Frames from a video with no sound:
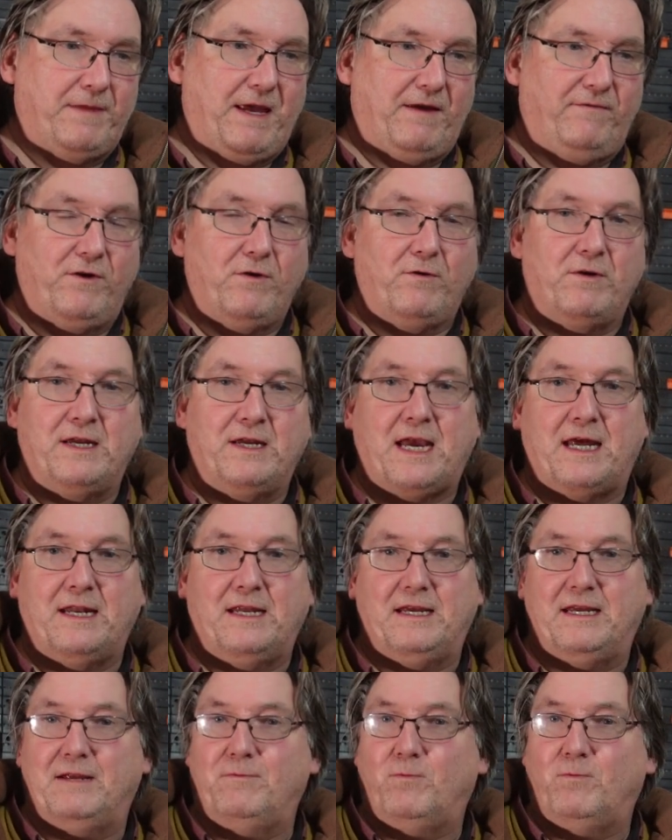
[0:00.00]
If you can
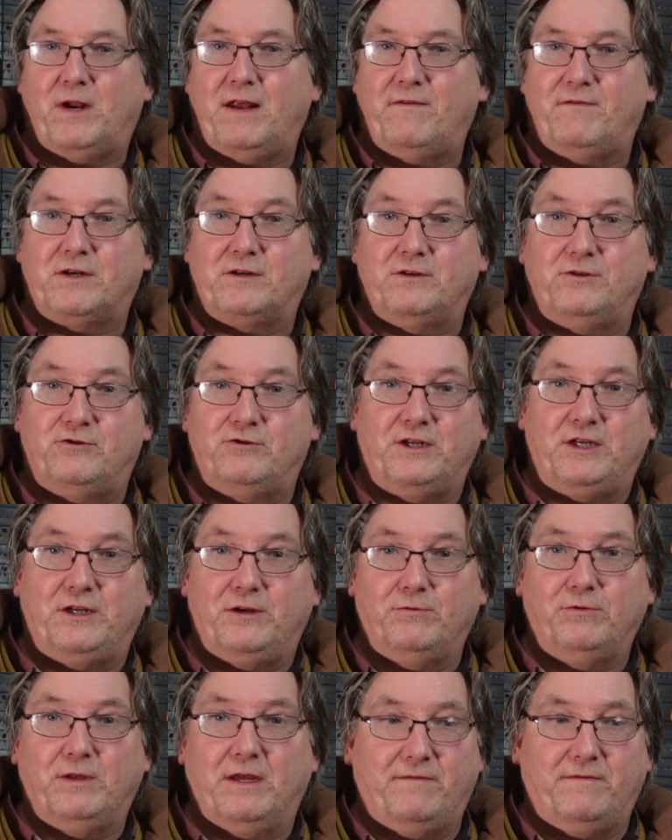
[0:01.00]
get it in whatever country
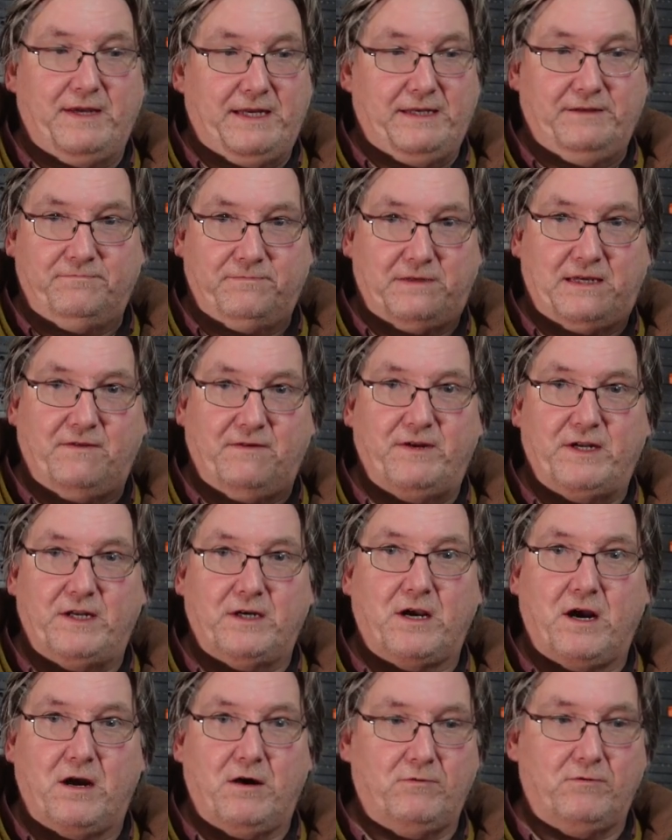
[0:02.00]
you live in, give it
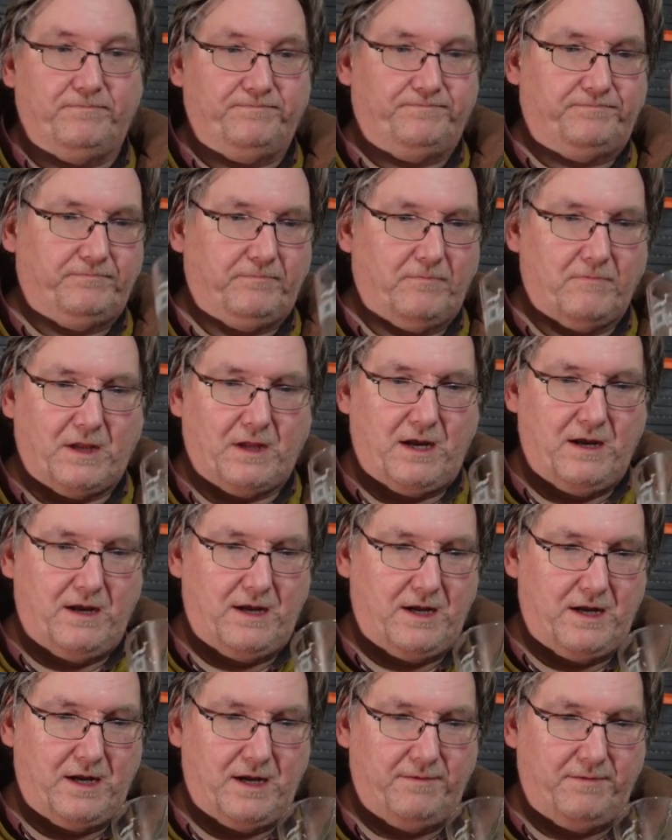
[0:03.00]
a go.
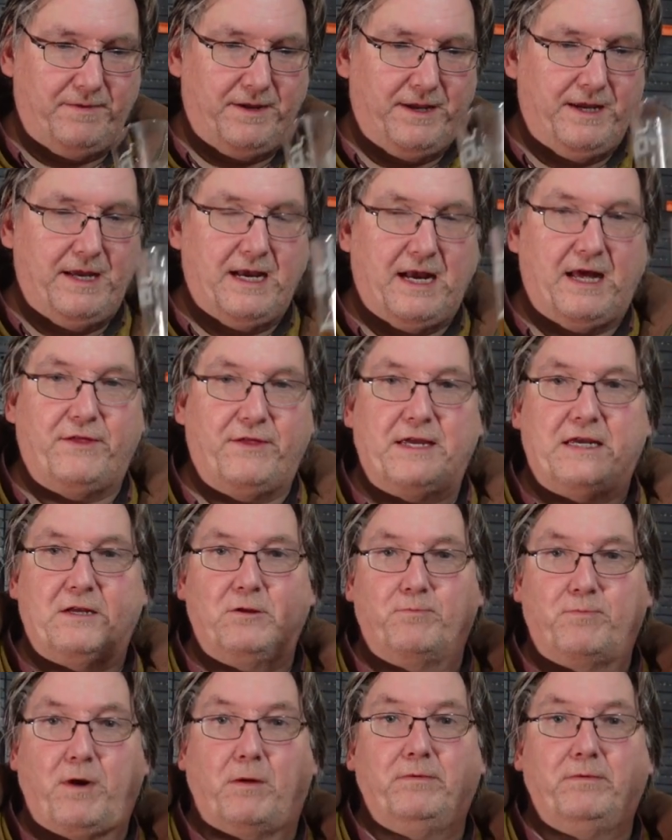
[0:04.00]
I think
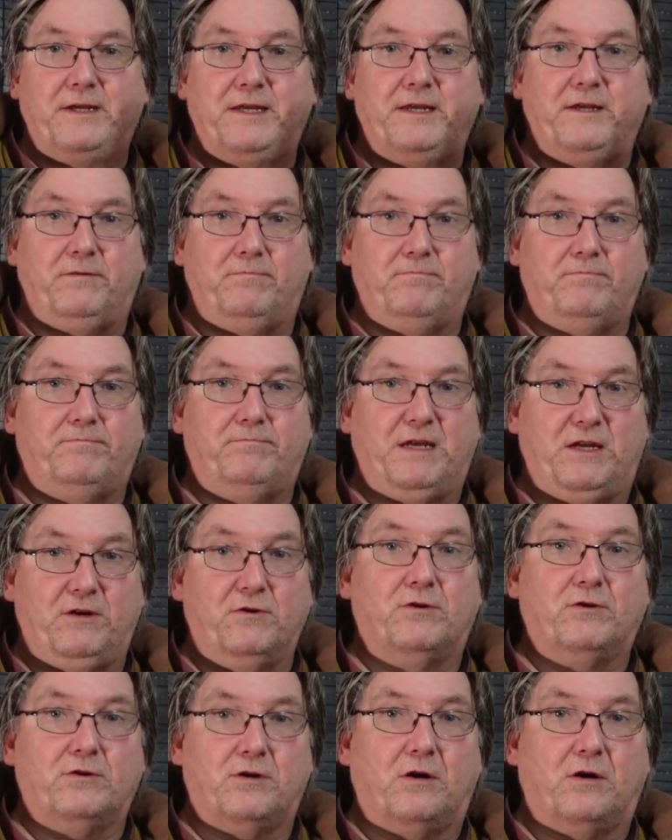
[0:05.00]
it'll probably be
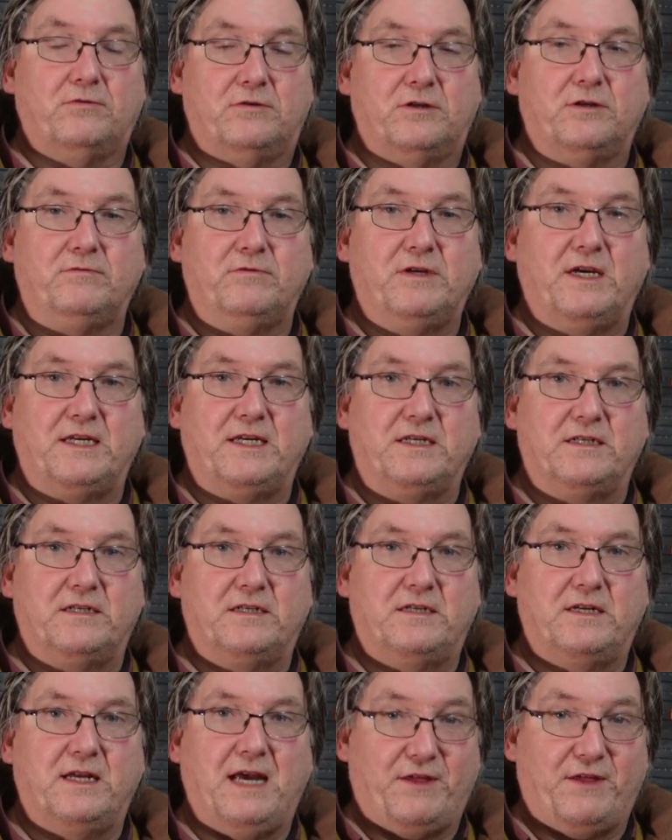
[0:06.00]
your go-to
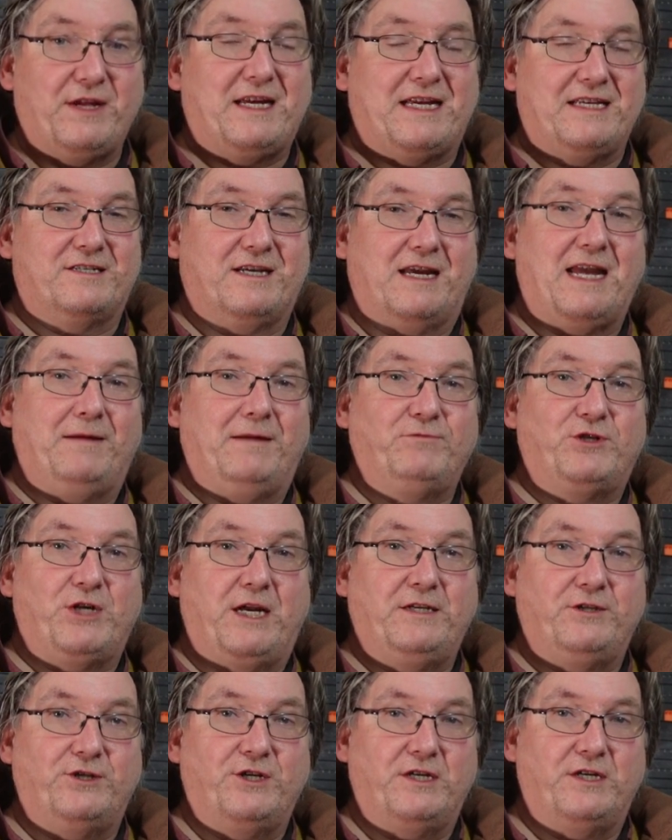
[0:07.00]
yeast. I think it's a
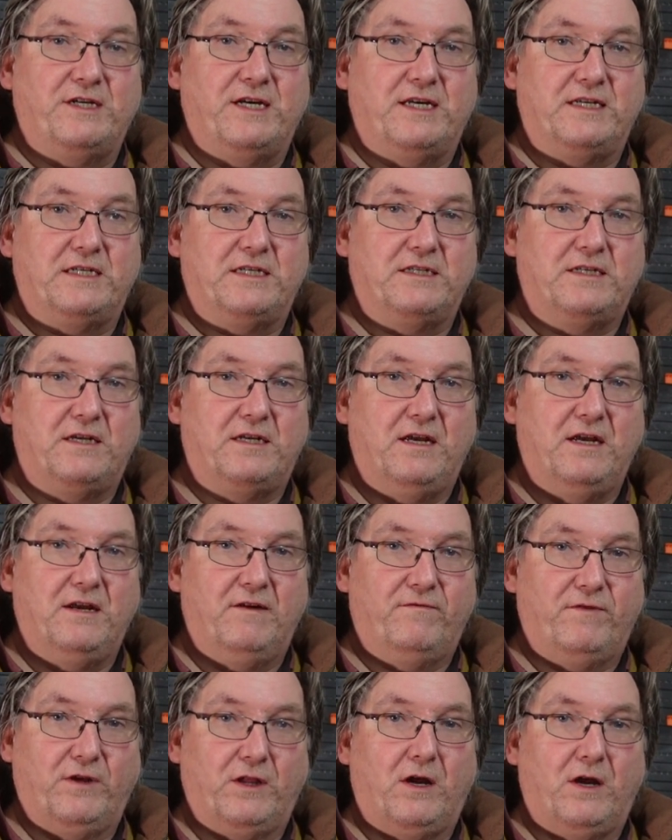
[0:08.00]
game-changing yeast
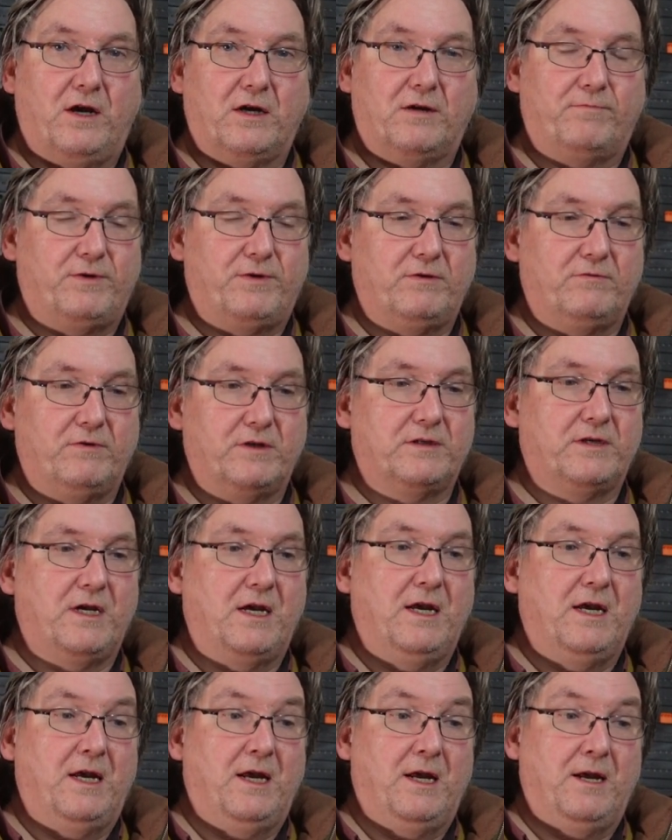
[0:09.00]
for lager brewers,
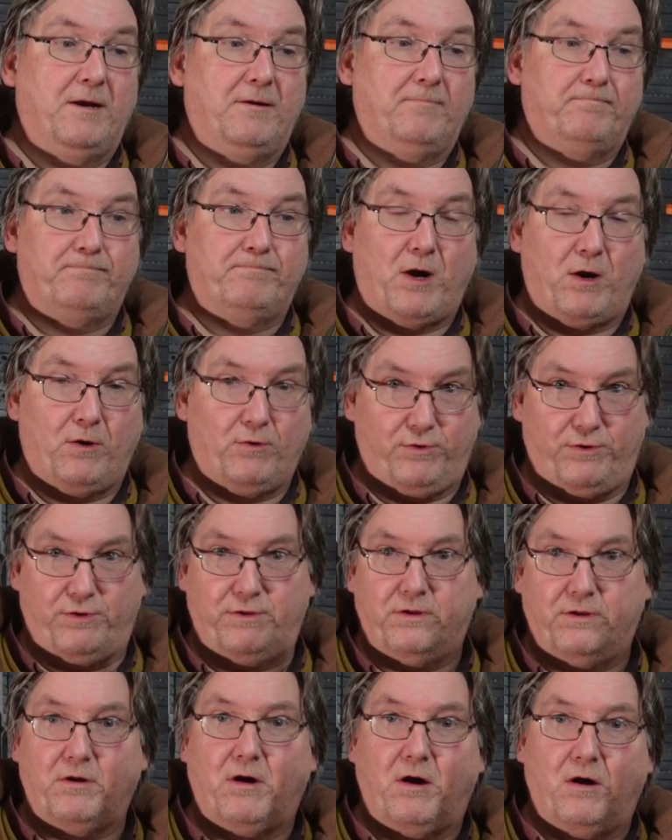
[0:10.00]

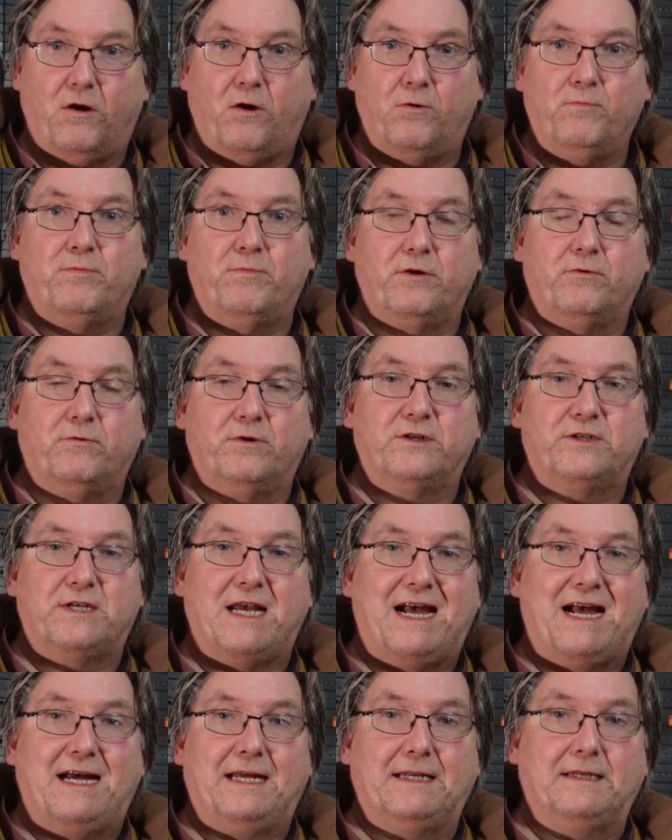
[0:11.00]
both home
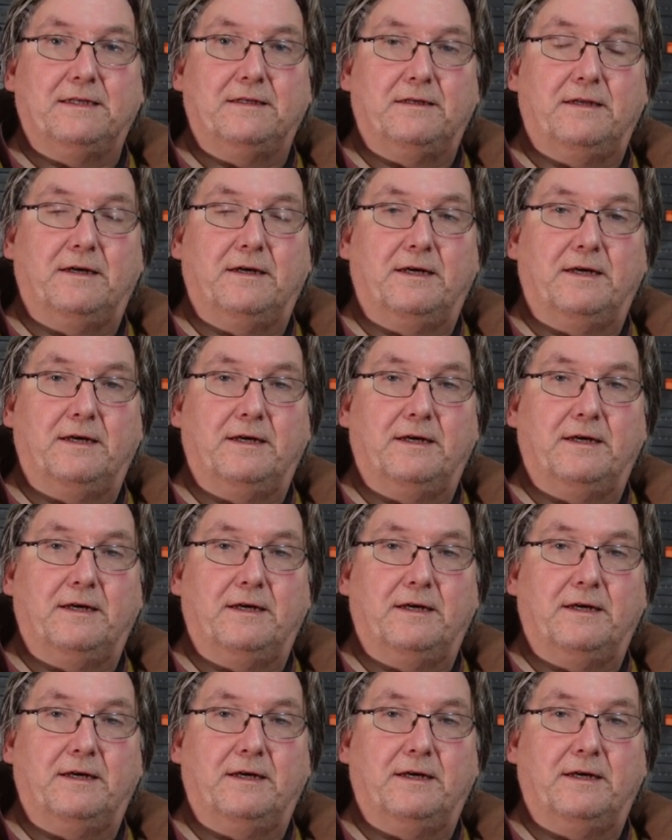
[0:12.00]
brewers and